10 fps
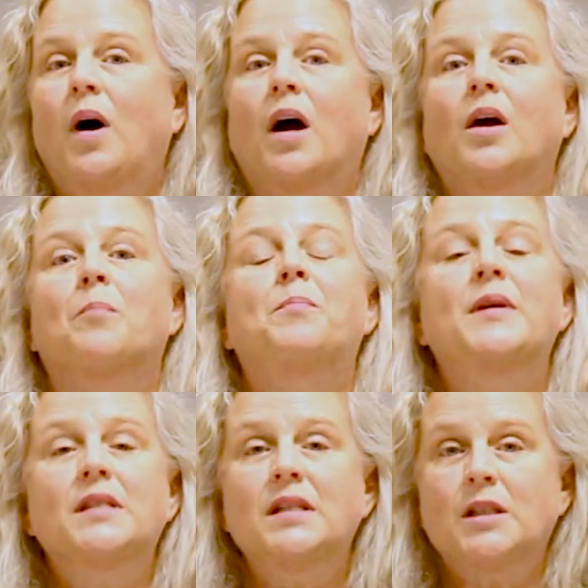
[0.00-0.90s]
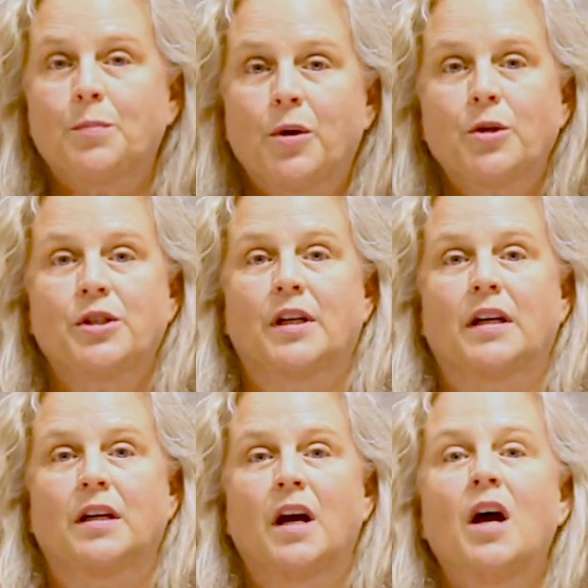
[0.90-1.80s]
are a business
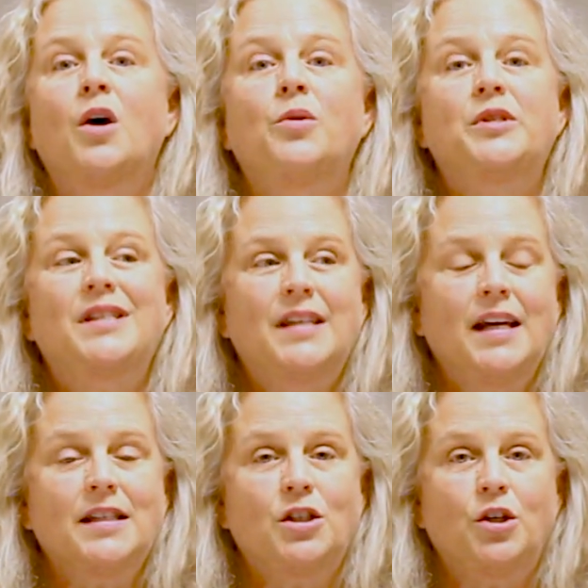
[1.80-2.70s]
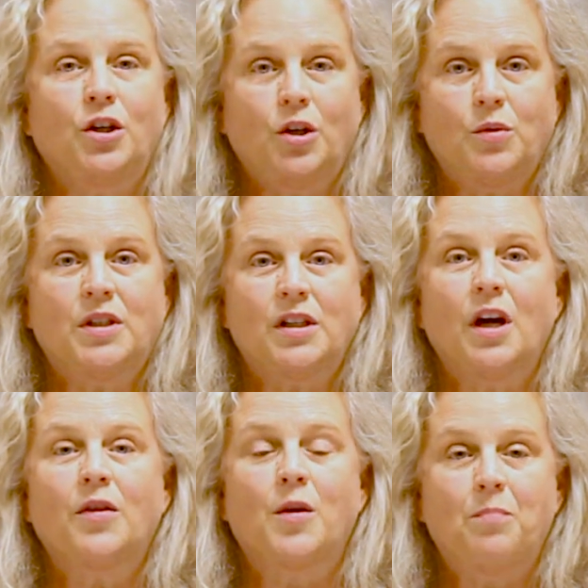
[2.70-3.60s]
person who seeks to use
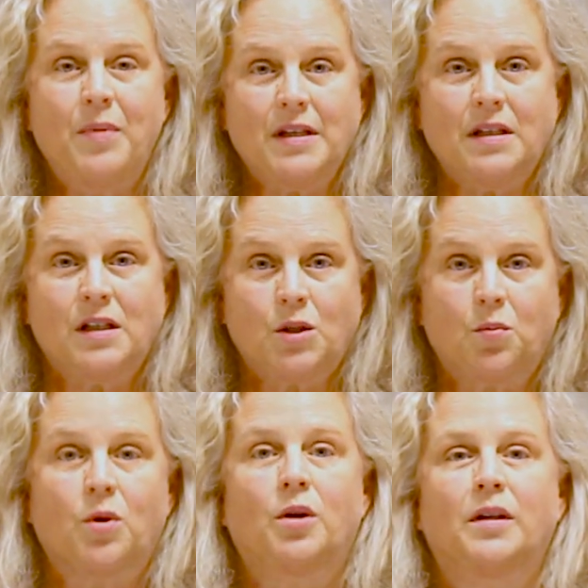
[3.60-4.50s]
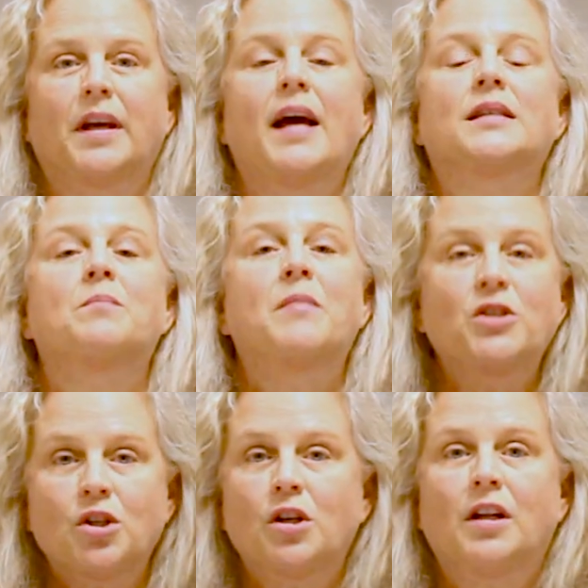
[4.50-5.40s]
the business world as a
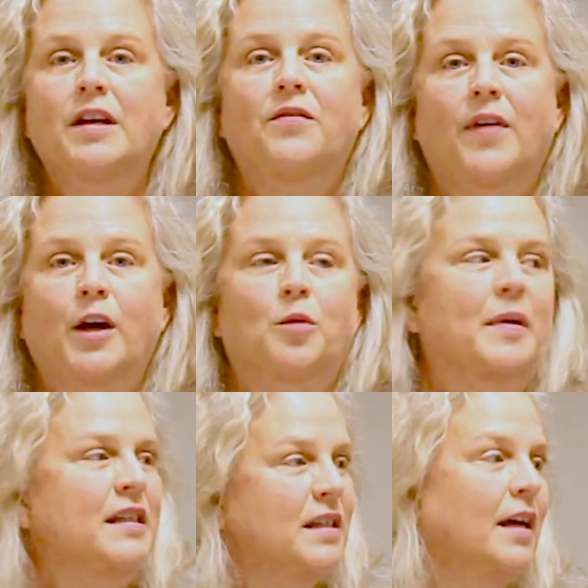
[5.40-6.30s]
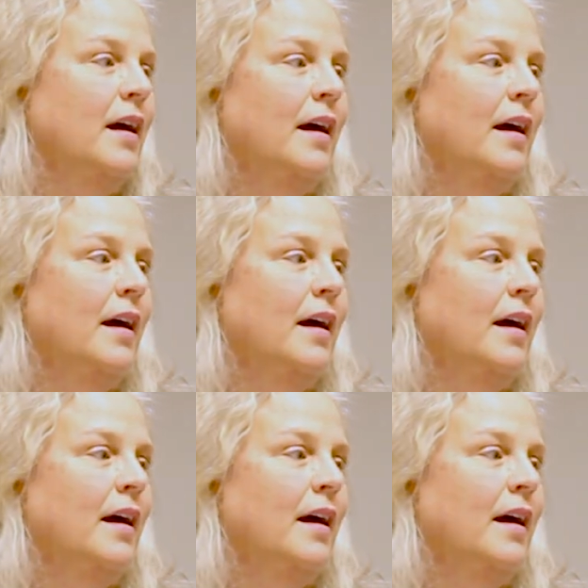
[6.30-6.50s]
missional environment.